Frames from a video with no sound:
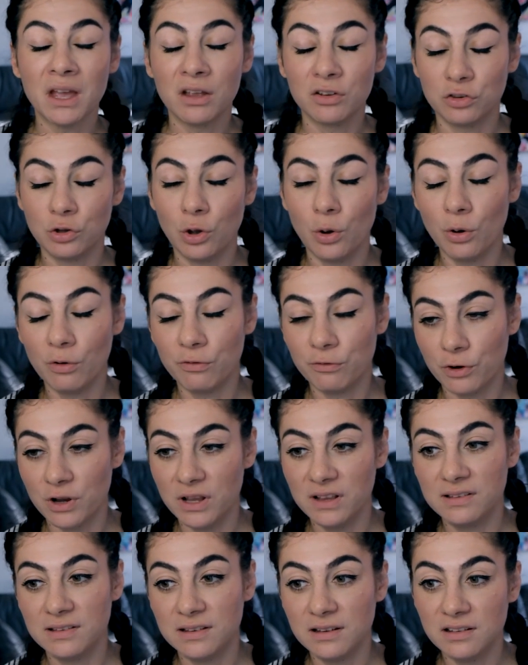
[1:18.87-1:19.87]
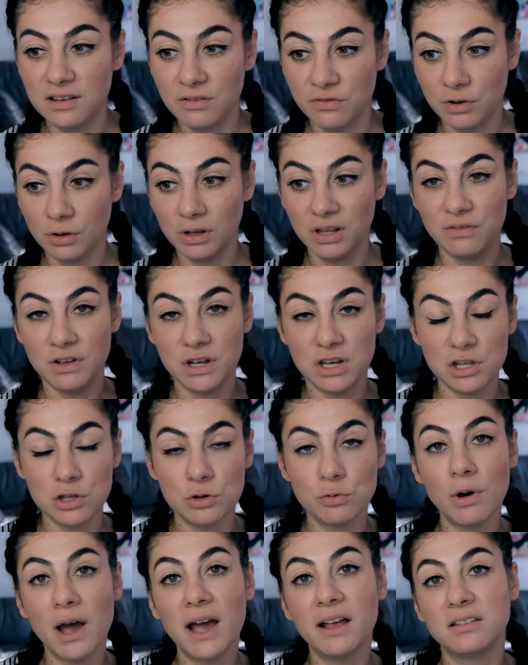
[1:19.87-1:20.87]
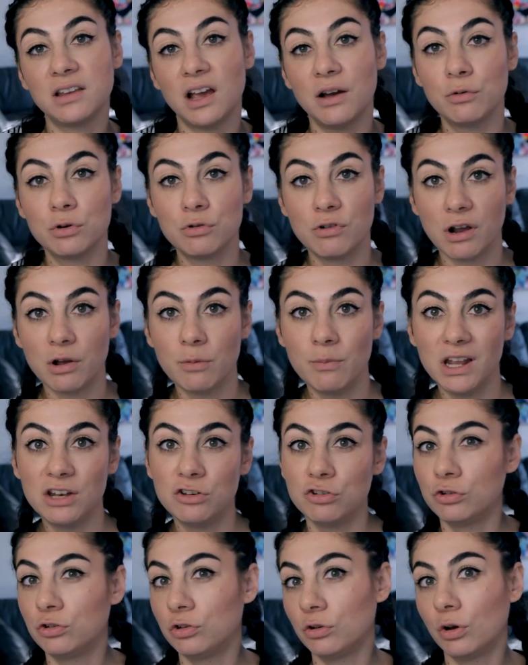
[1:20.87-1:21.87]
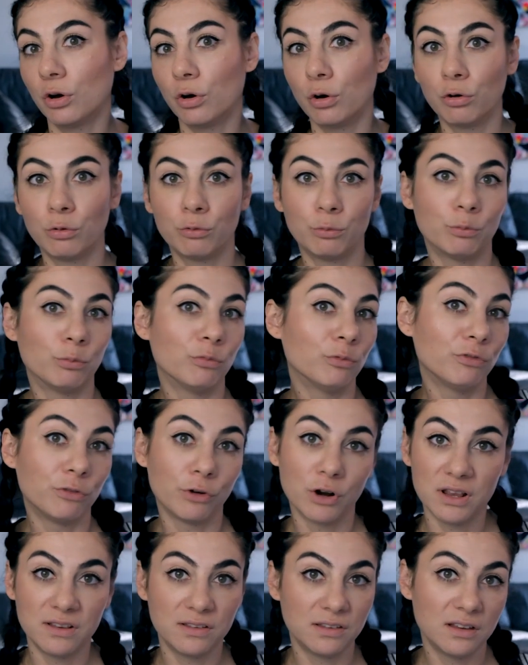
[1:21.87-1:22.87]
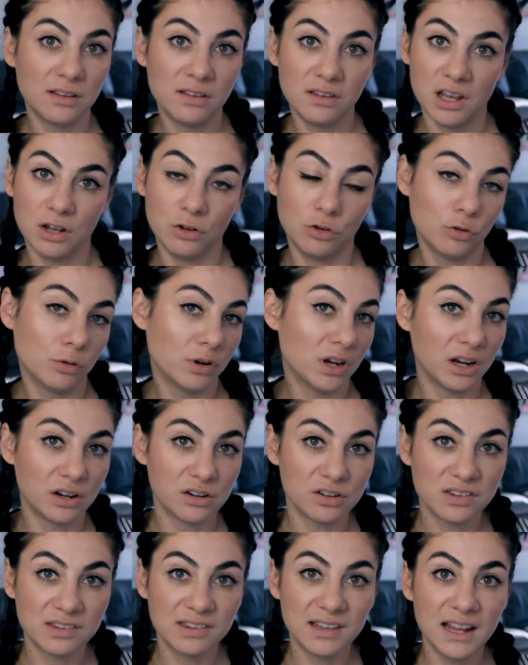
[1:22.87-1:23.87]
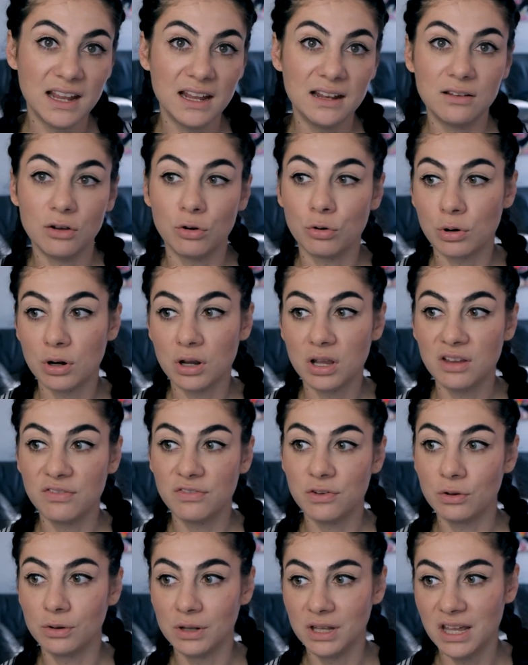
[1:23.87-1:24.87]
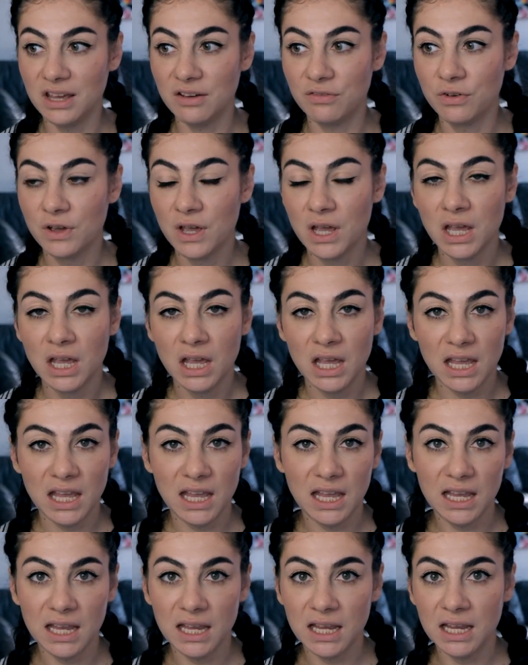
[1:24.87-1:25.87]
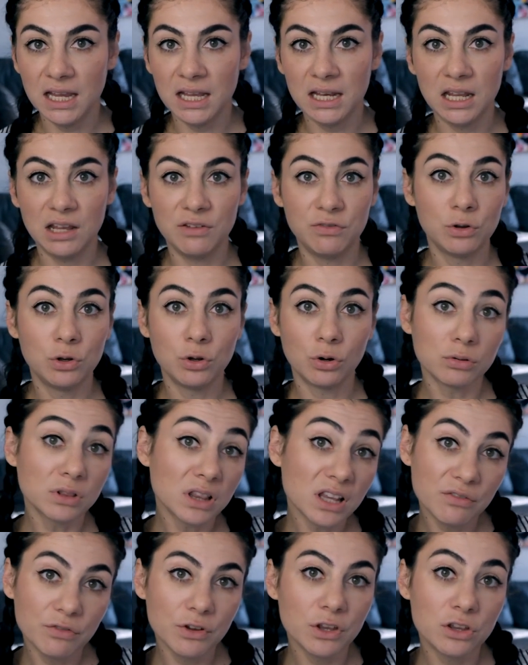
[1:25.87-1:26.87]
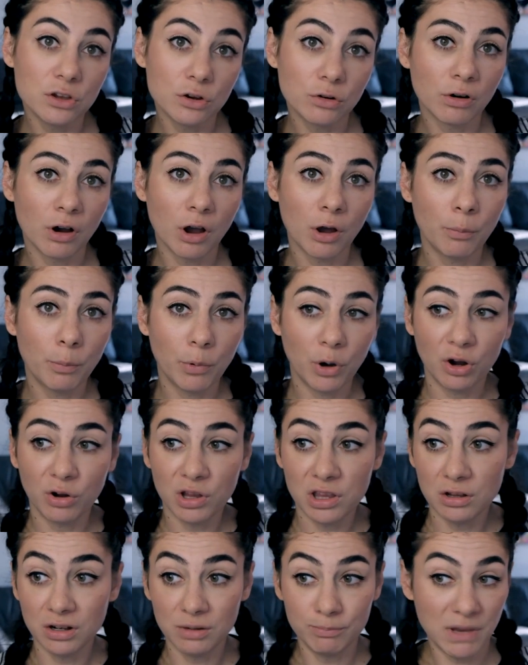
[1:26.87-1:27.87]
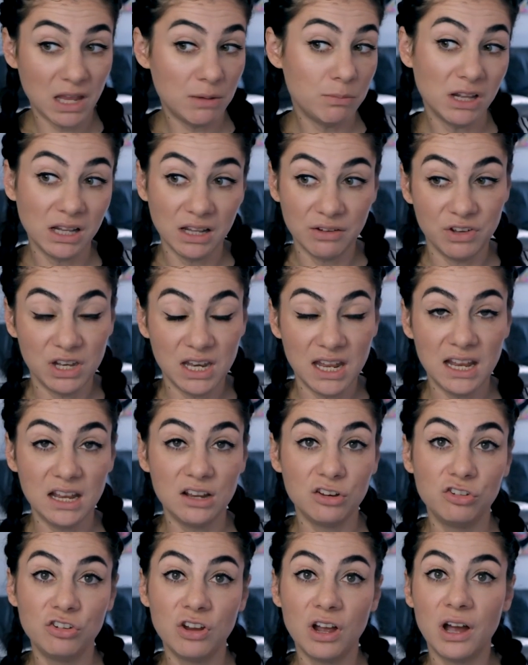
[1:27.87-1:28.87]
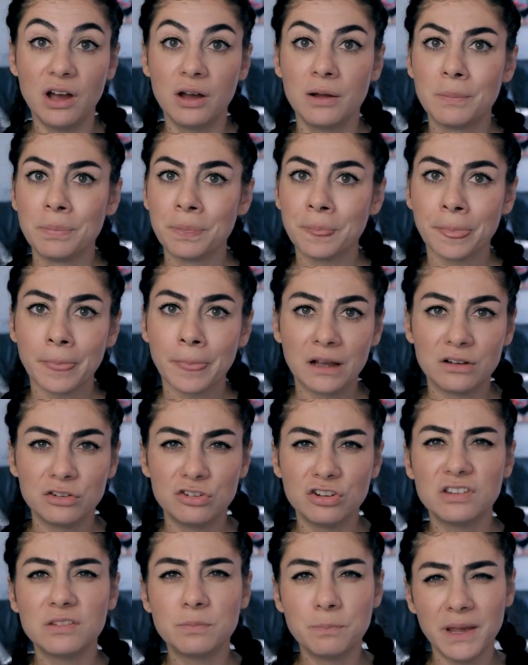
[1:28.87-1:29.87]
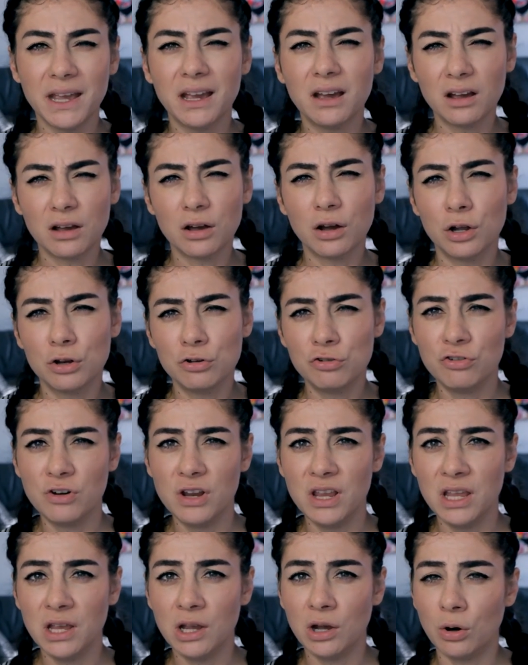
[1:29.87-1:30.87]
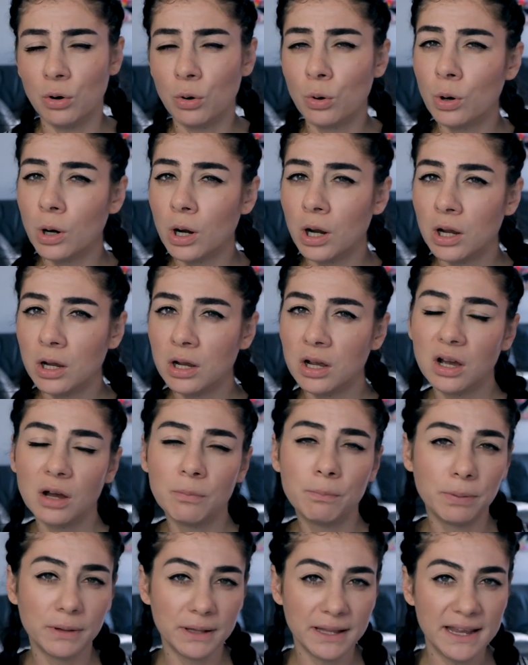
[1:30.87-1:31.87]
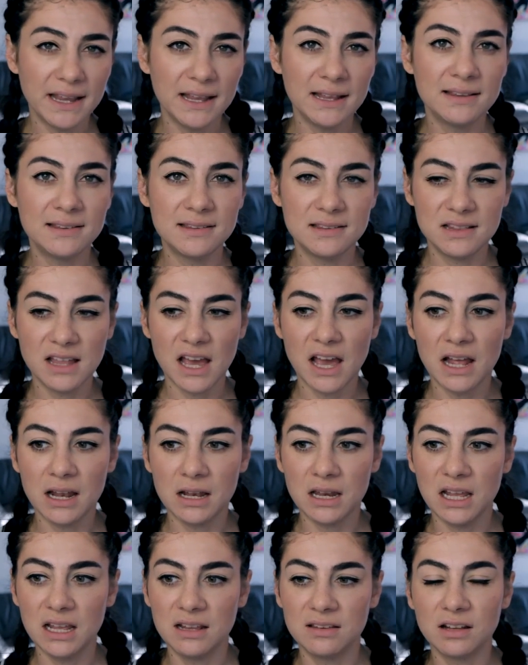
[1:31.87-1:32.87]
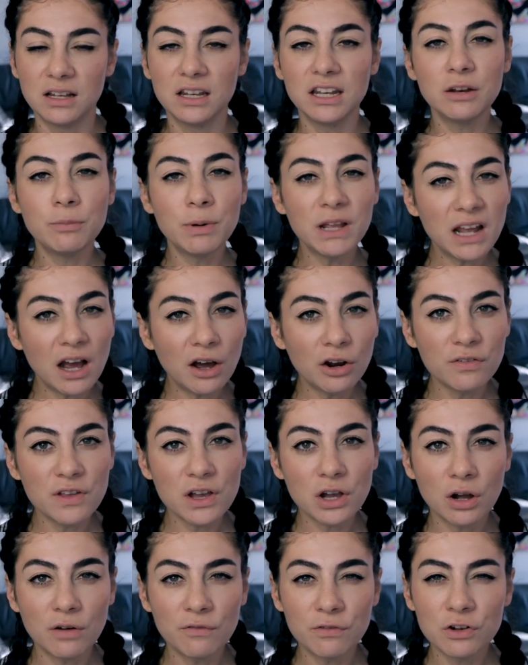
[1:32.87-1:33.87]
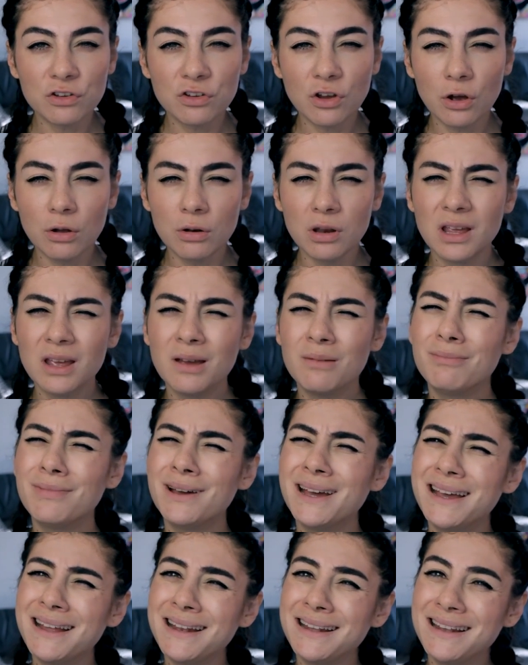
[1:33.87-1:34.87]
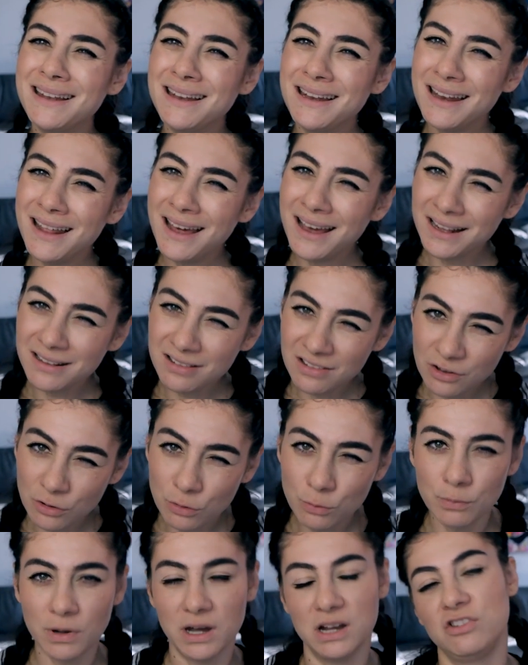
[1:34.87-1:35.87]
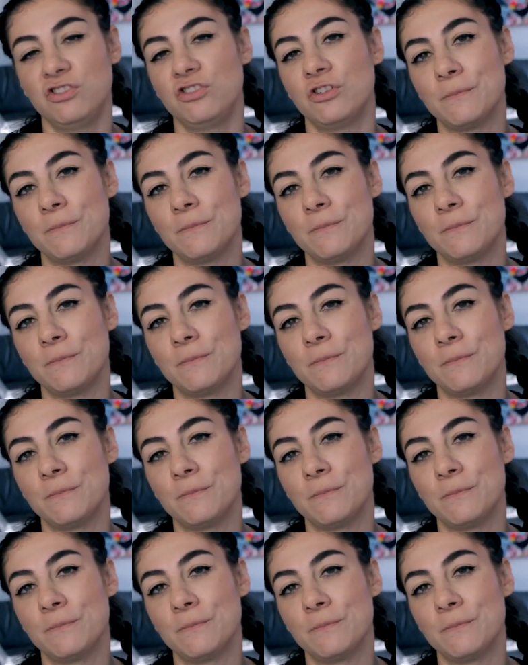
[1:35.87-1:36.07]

So, for instance, if you live in the US, I would recommend you to go for instance, to another state, or if you live in, if you don't live in Europe or you maybe live in Asia, just pick a country or a place that is a little bit out of your comfort zone, but not too much.